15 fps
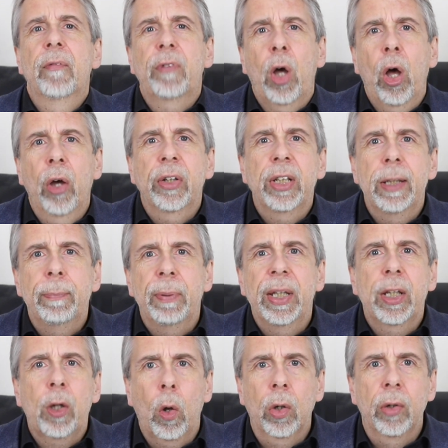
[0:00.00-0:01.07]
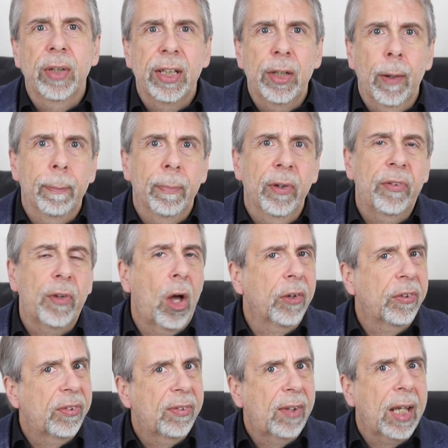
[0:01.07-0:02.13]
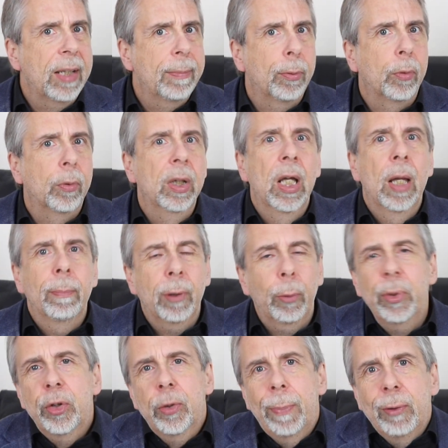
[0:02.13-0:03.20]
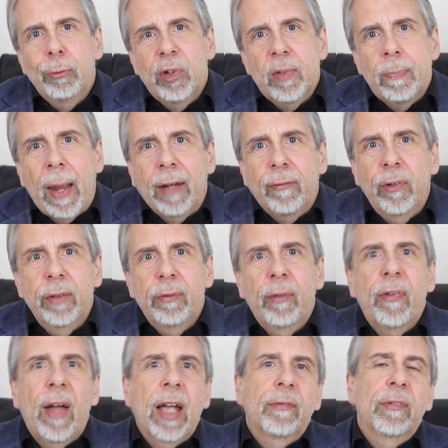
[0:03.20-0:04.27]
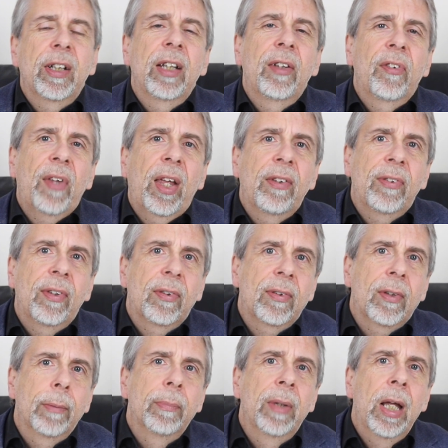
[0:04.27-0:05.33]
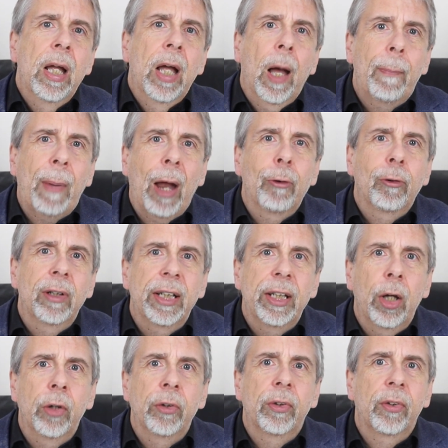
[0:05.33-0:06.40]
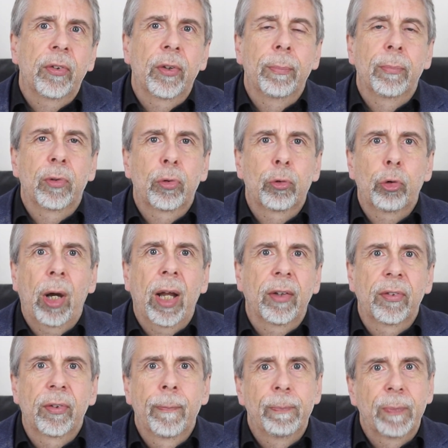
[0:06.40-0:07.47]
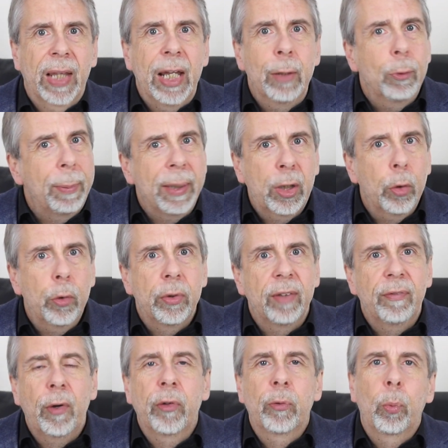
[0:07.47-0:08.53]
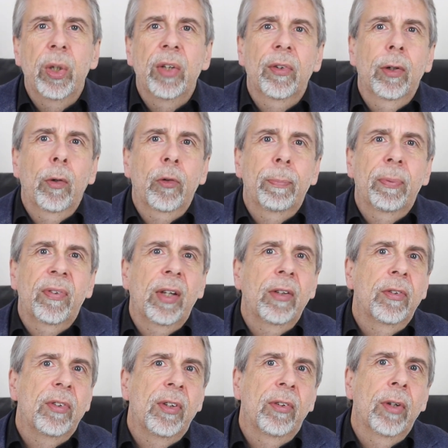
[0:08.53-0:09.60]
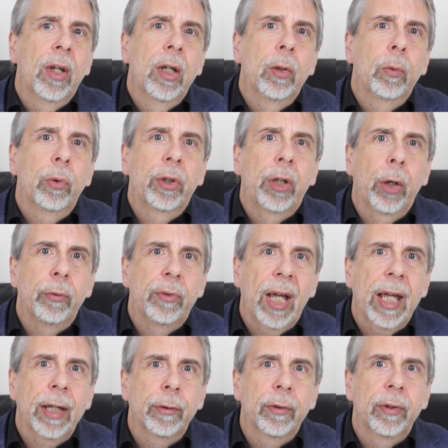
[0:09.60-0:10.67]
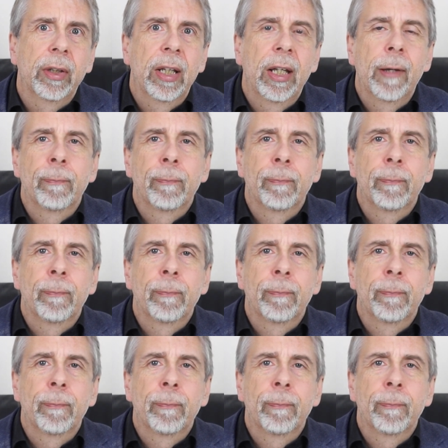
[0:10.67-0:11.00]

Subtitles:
The honeybee colony numbers are stable, but we should be respectful of the fact that it is a system apparently under some stress. It would be good if those winter loss percentages would go down.